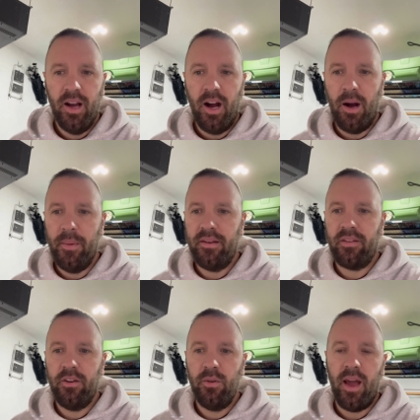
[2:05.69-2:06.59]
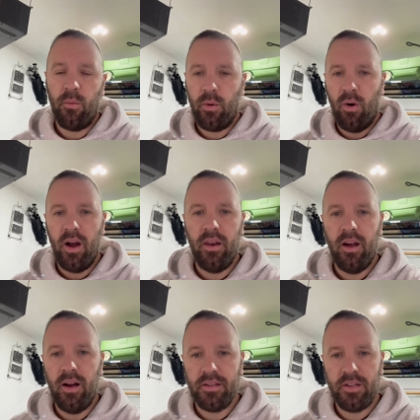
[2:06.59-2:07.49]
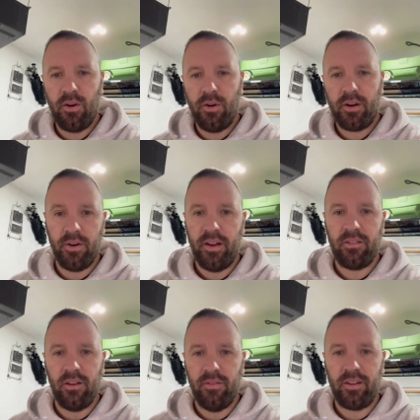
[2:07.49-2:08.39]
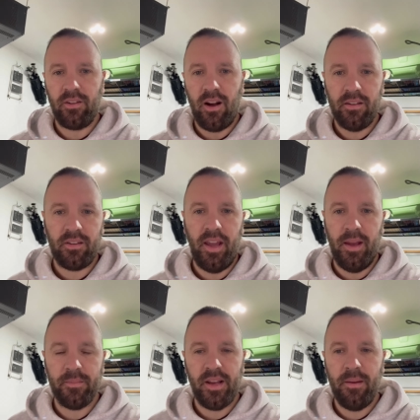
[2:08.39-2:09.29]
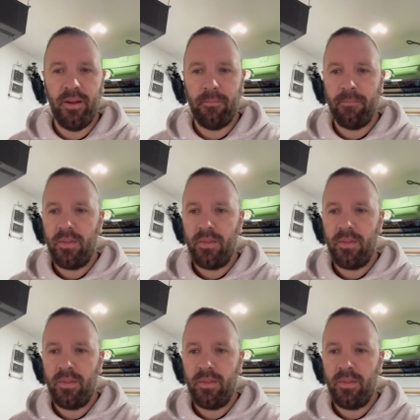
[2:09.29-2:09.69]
And to do that, we want 0 degrees of exhaust cam timing,